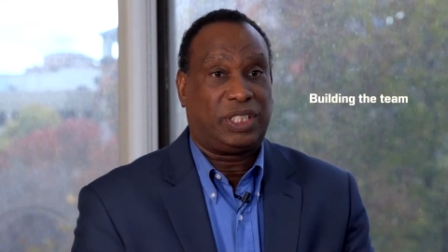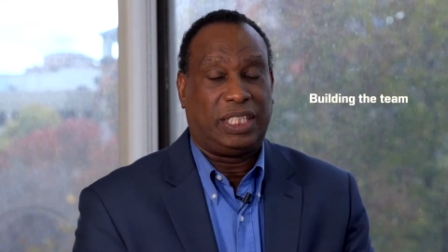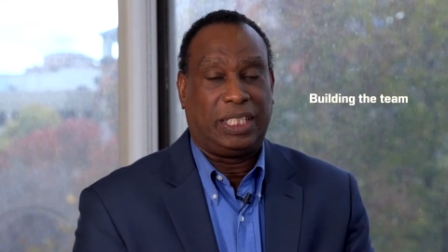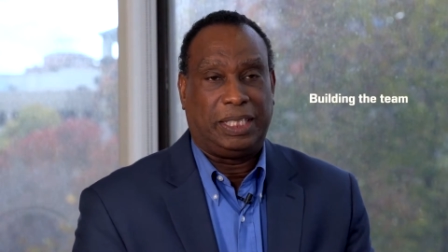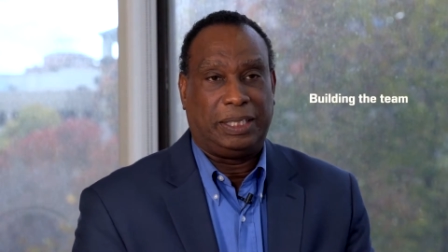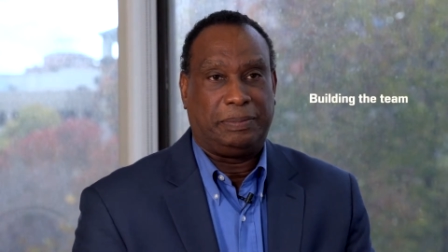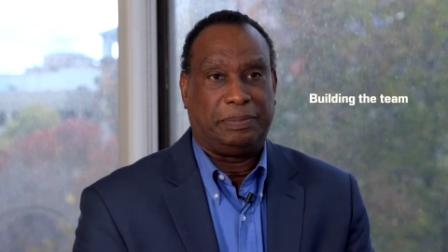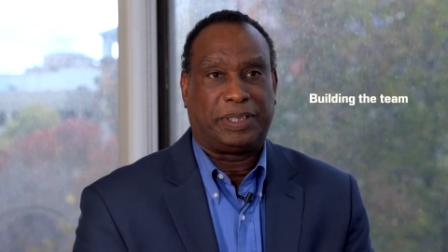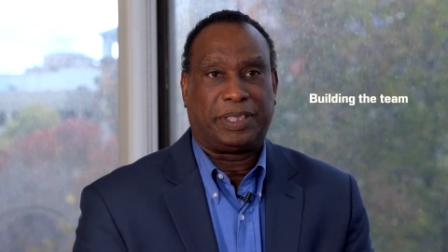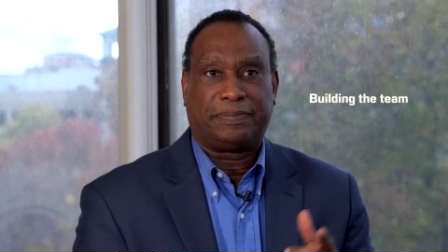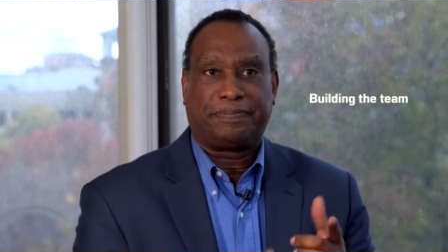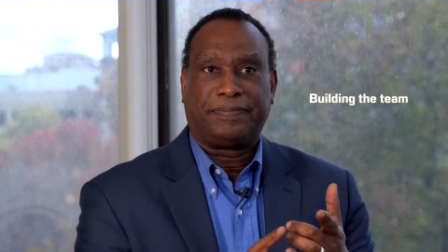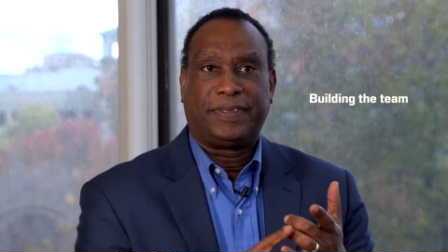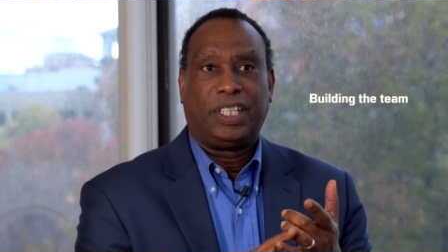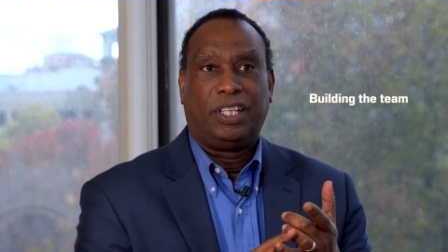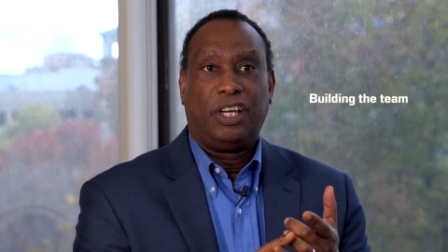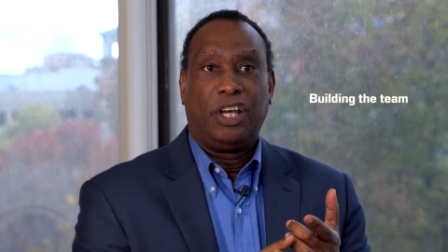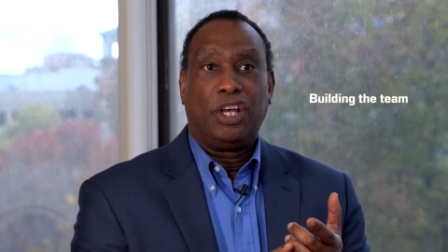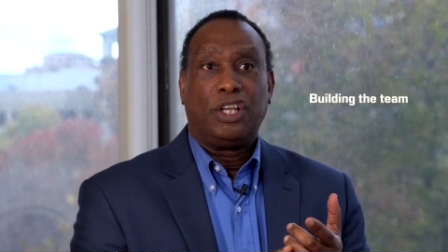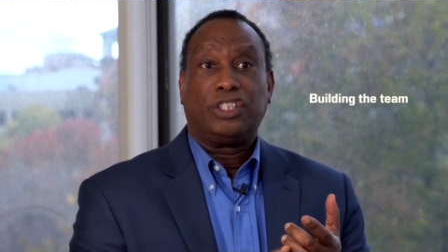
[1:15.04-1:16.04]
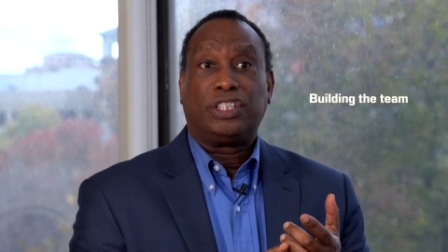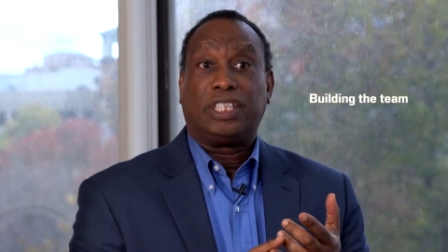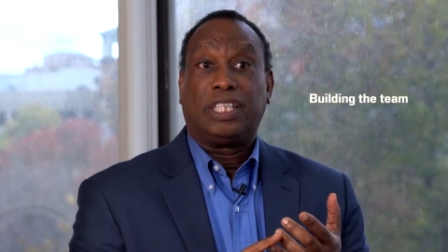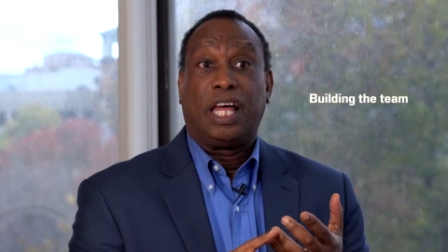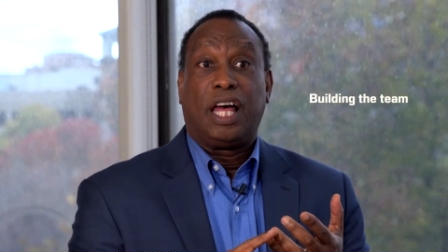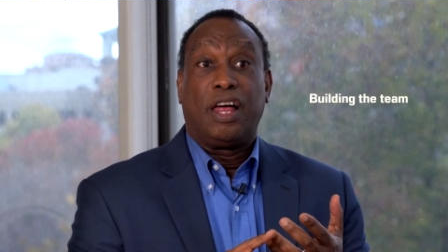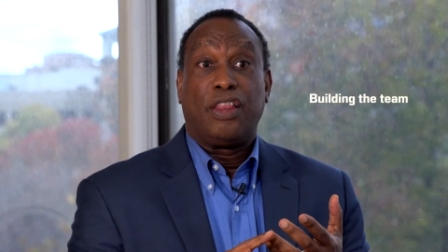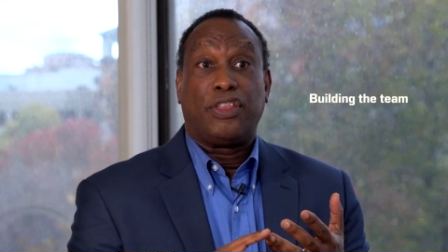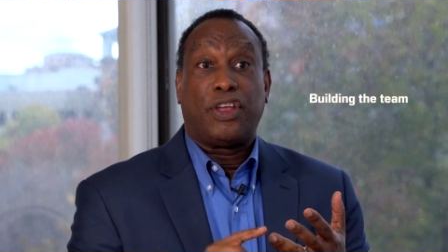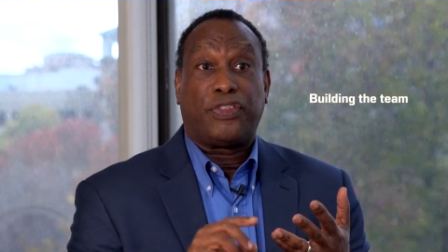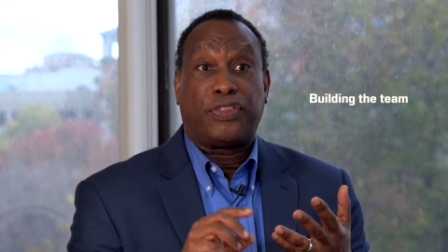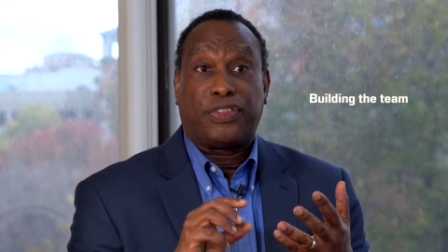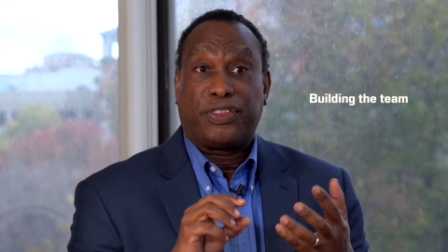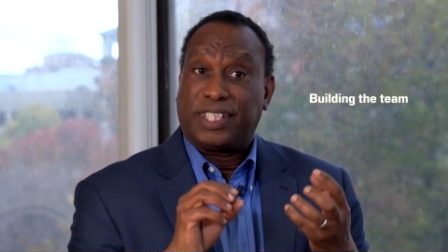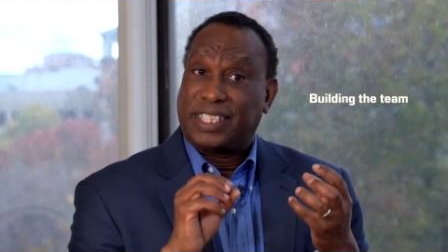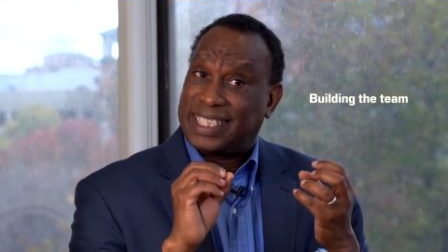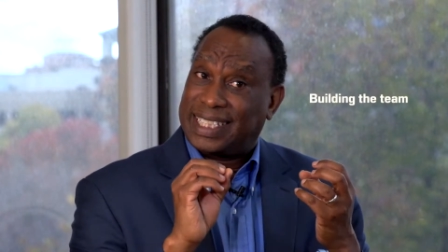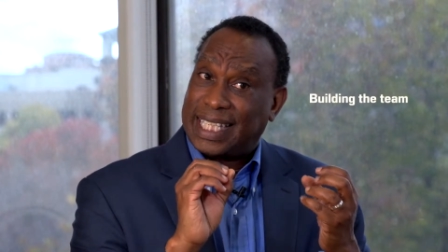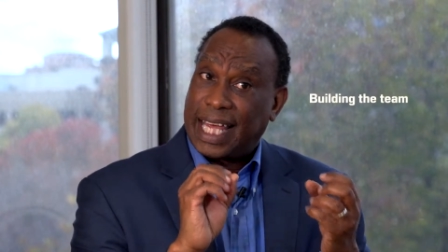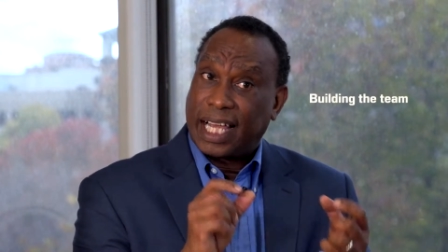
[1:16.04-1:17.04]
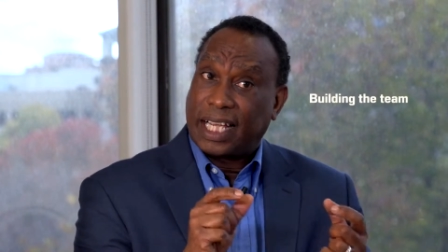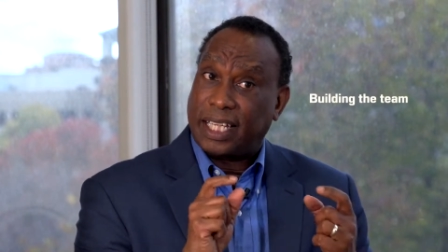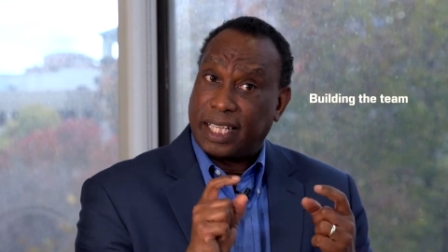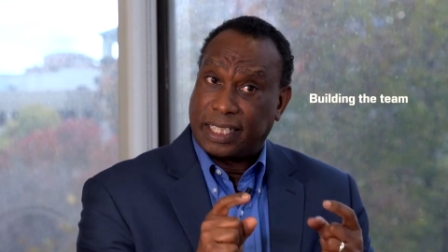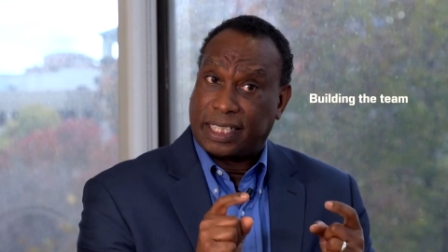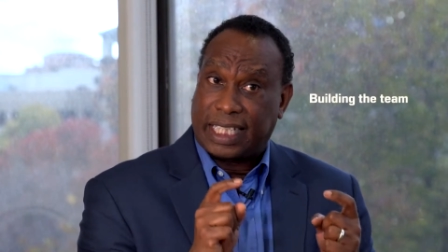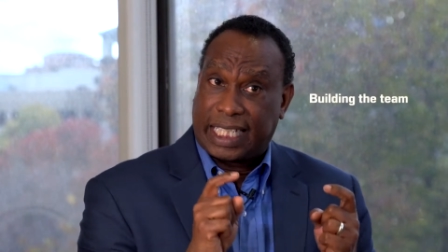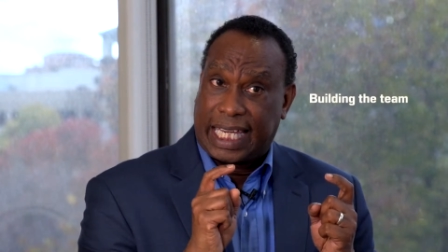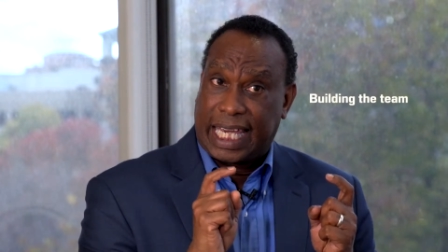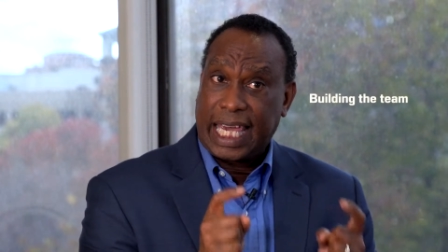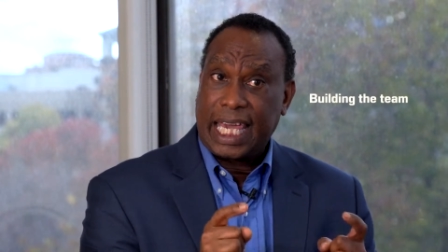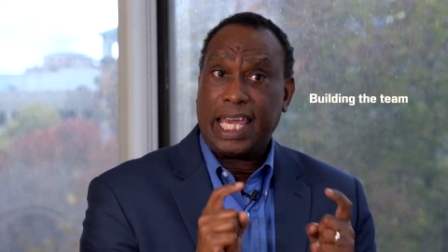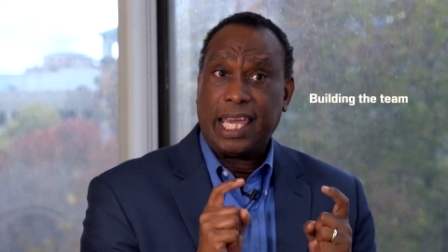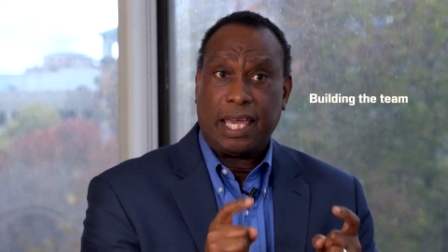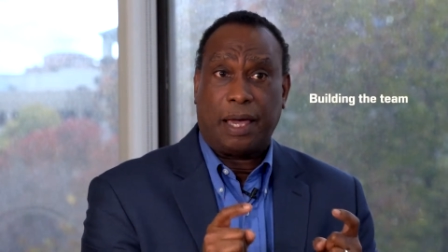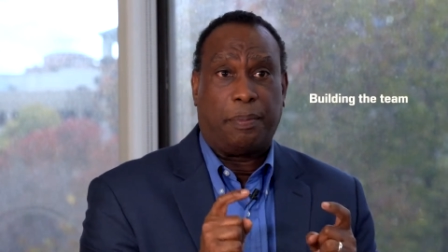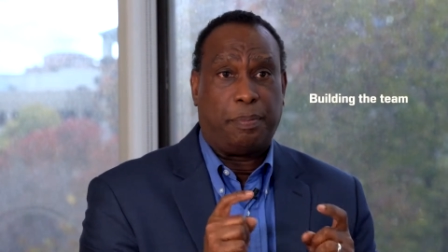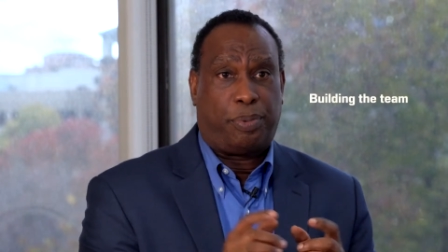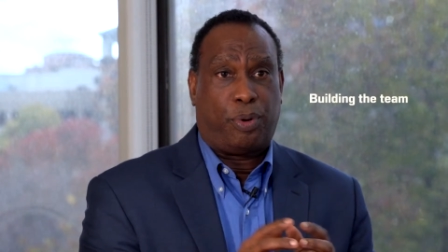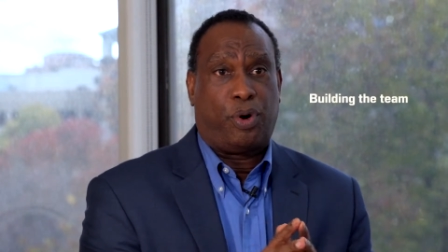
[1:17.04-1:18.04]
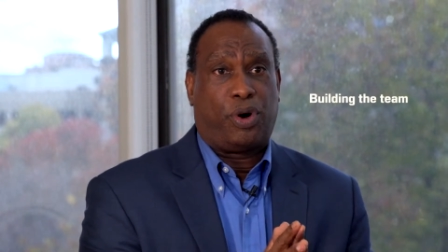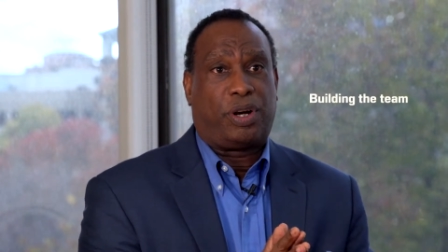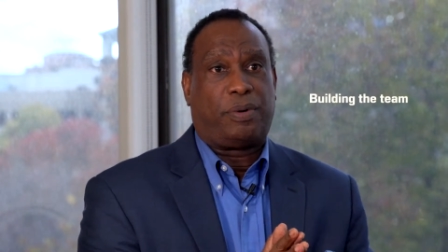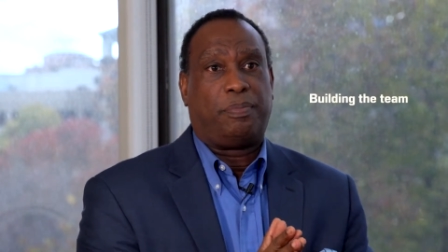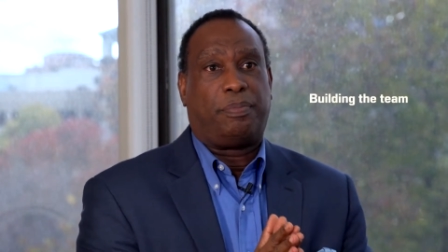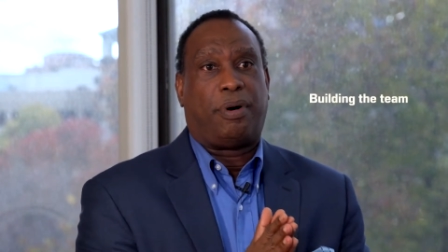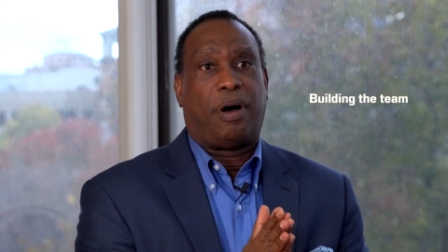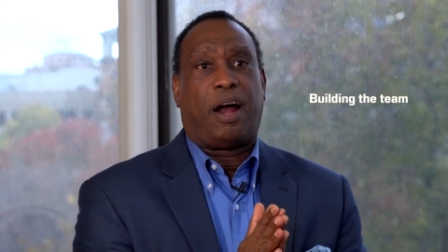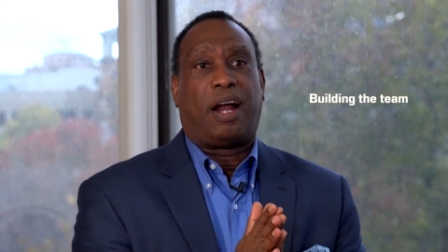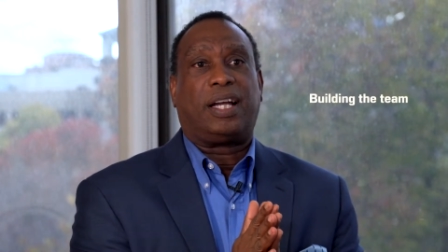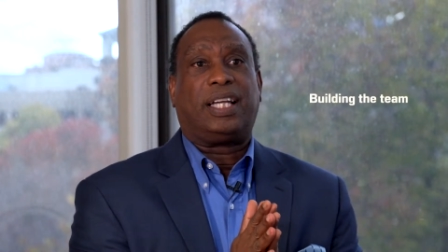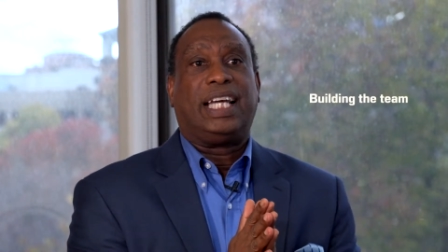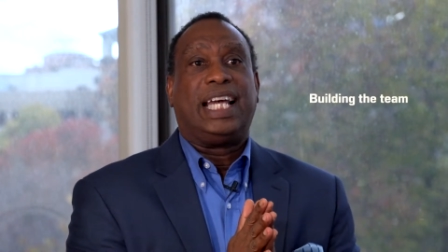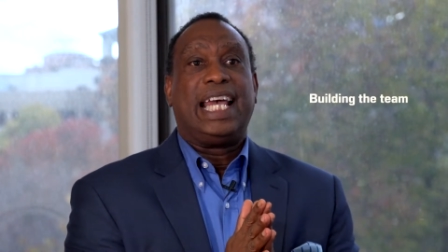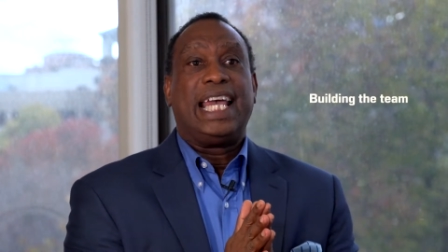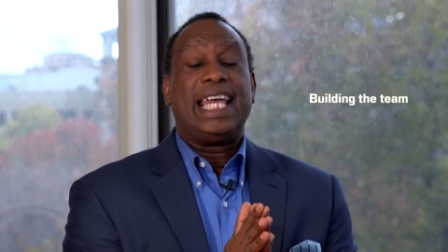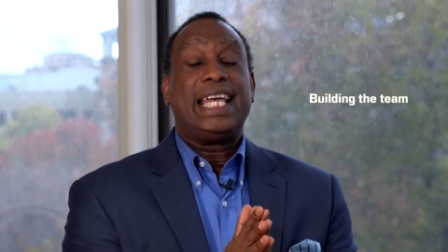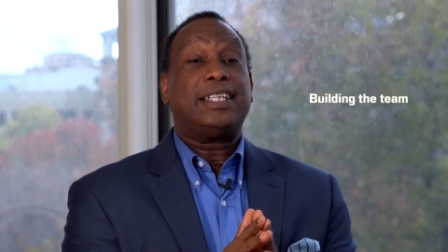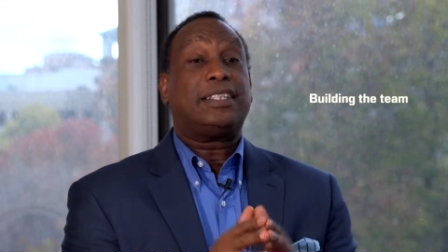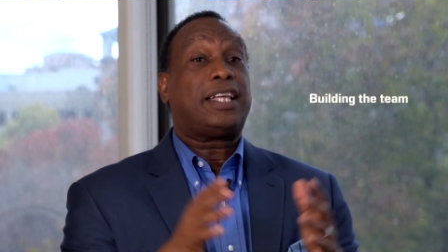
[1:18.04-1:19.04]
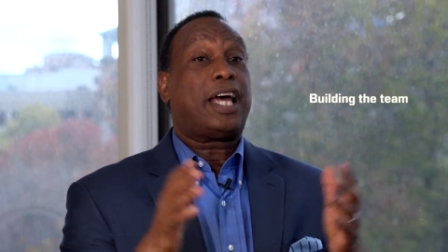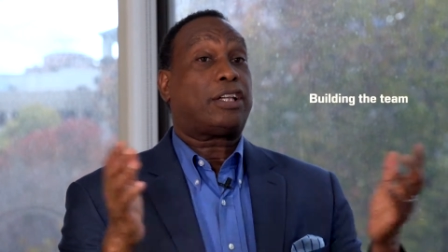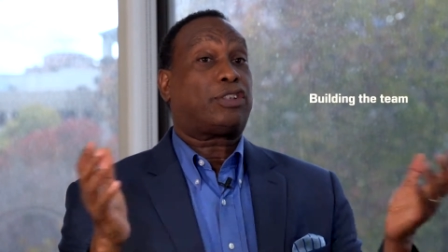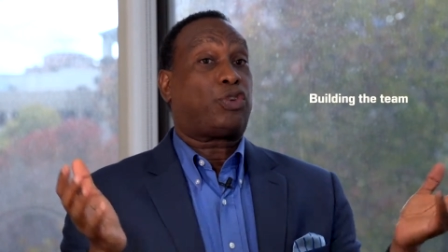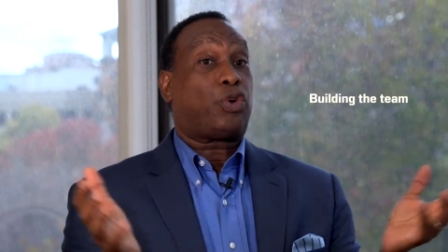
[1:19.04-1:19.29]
teams. The second key important part is that